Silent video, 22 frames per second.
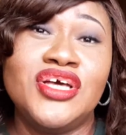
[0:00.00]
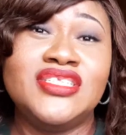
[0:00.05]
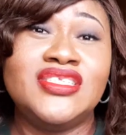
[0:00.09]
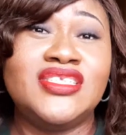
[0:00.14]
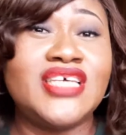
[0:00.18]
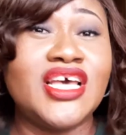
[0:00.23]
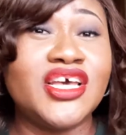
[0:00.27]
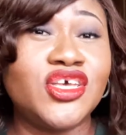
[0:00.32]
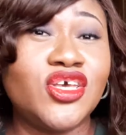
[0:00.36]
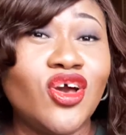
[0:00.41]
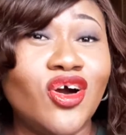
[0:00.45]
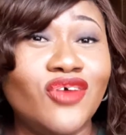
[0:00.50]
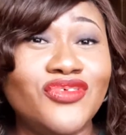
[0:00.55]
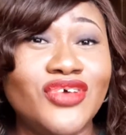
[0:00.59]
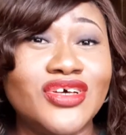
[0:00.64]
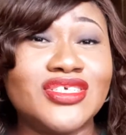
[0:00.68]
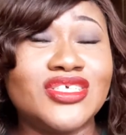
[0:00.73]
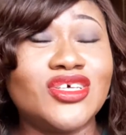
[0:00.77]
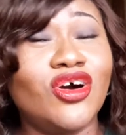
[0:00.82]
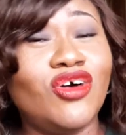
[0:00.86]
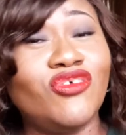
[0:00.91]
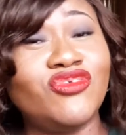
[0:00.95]
take care of
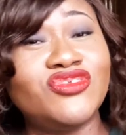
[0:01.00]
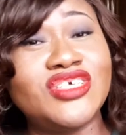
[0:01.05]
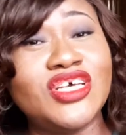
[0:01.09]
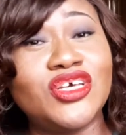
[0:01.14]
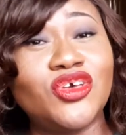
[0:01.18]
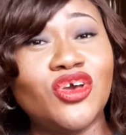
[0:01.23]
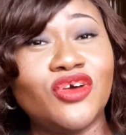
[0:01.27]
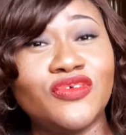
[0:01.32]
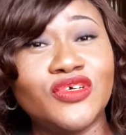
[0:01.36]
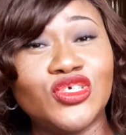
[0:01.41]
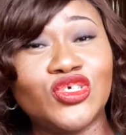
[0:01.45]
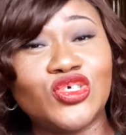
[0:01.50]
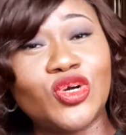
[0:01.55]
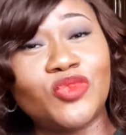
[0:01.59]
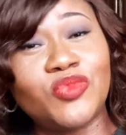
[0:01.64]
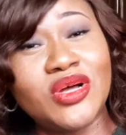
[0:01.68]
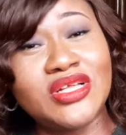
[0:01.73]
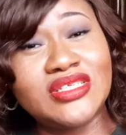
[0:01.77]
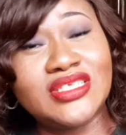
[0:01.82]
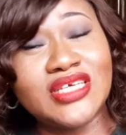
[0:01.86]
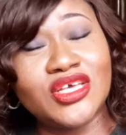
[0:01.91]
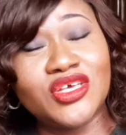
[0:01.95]
yourself, take care of your shop,
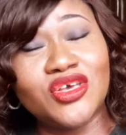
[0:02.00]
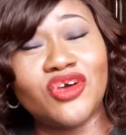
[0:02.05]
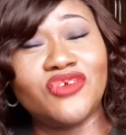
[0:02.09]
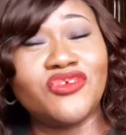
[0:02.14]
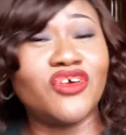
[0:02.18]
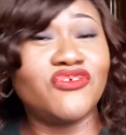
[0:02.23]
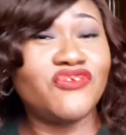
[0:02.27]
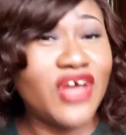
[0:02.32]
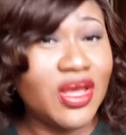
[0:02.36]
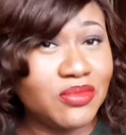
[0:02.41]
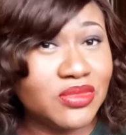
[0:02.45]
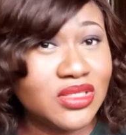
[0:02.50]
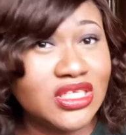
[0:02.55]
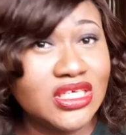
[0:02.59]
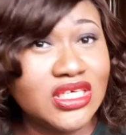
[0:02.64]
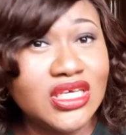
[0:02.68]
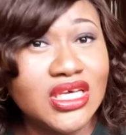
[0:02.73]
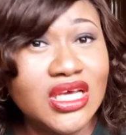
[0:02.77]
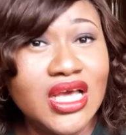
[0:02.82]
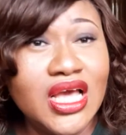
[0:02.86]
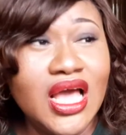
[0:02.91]
and take care of your family.